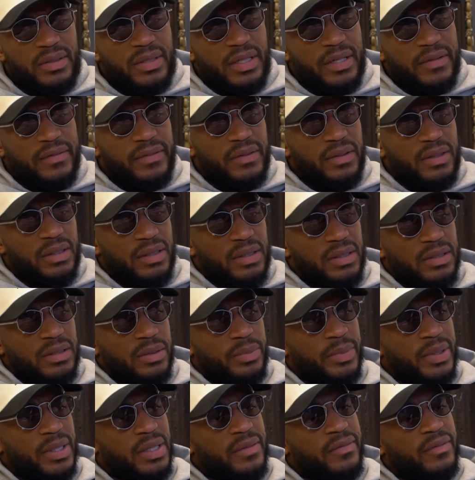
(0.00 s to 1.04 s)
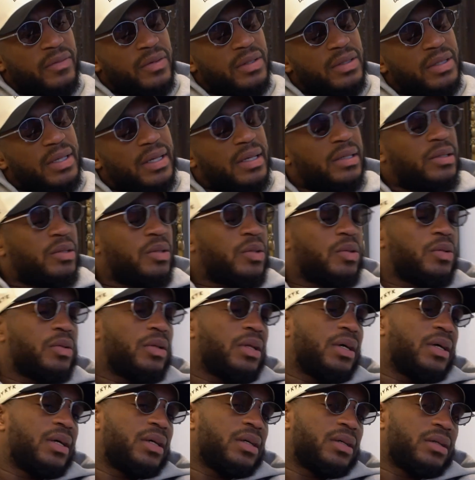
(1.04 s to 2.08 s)
No, it definitely is. But even with that,
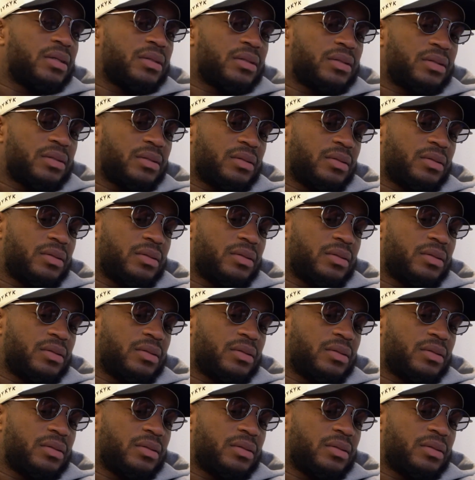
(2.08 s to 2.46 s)
though, like,